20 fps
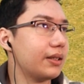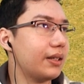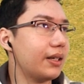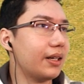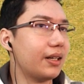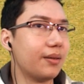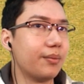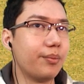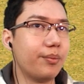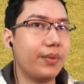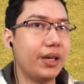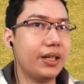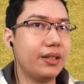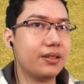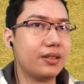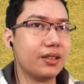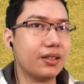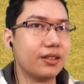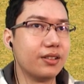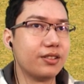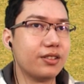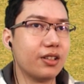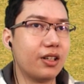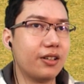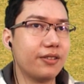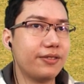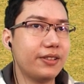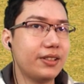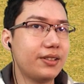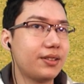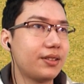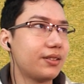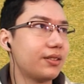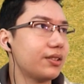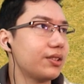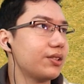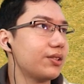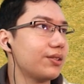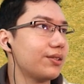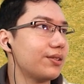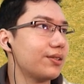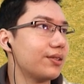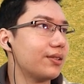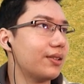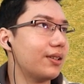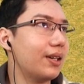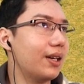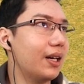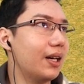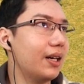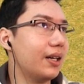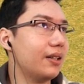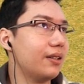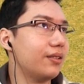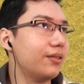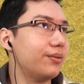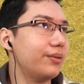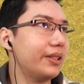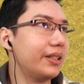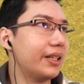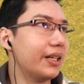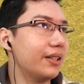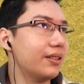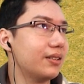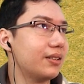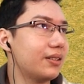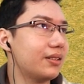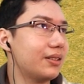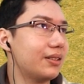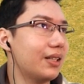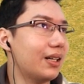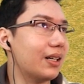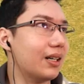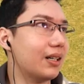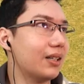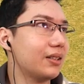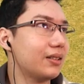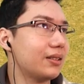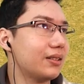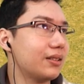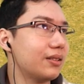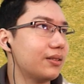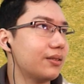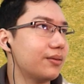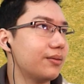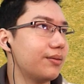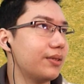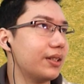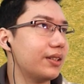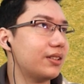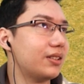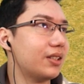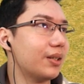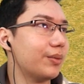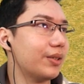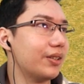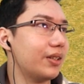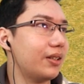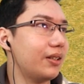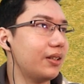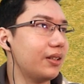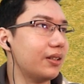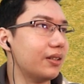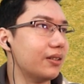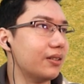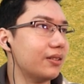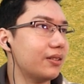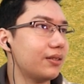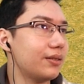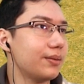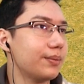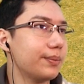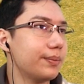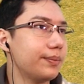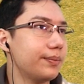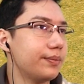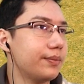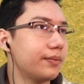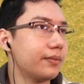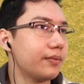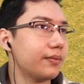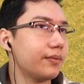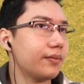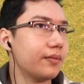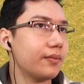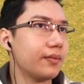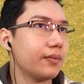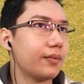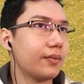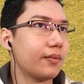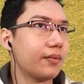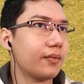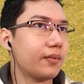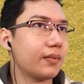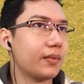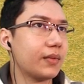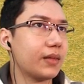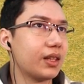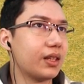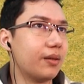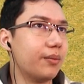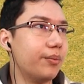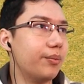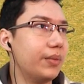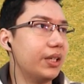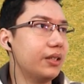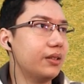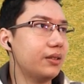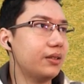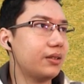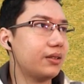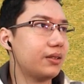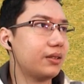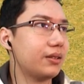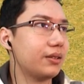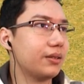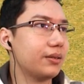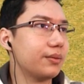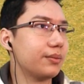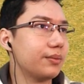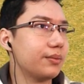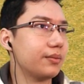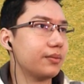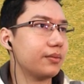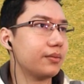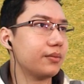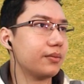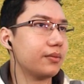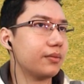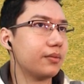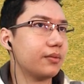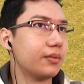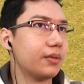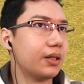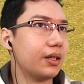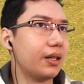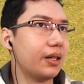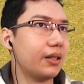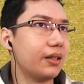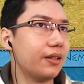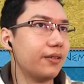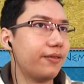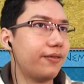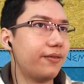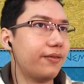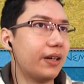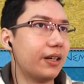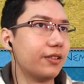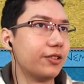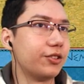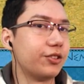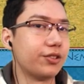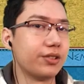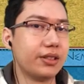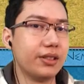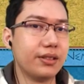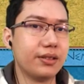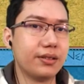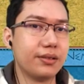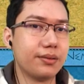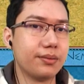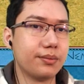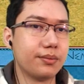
get a maintenance office, and we can start with some of these. The mint and the foundry.